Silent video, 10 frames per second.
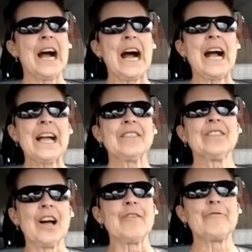I
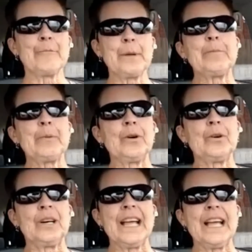love
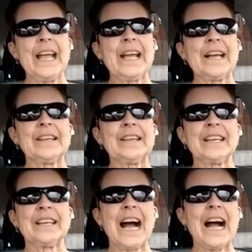people, and
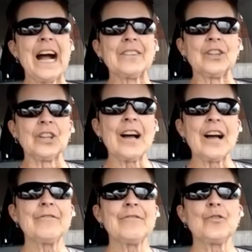I
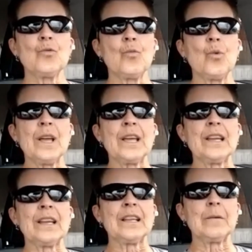love
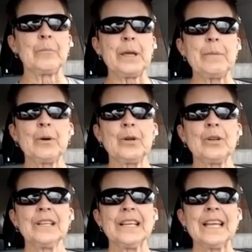when people